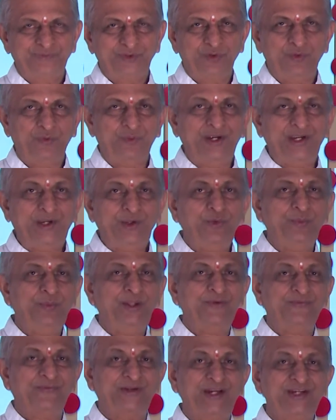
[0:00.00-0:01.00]
Why do you
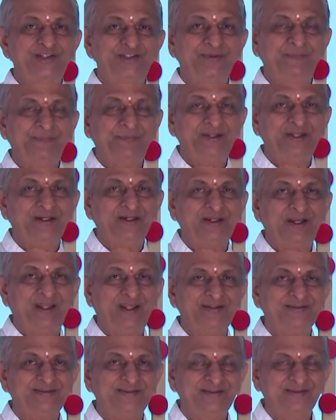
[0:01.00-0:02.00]
make friendship in the
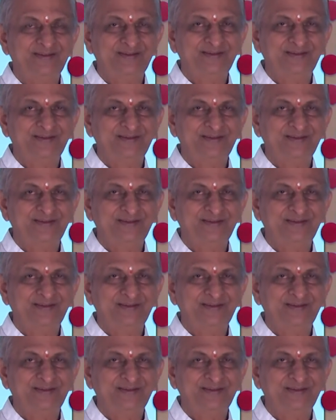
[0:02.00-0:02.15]
class?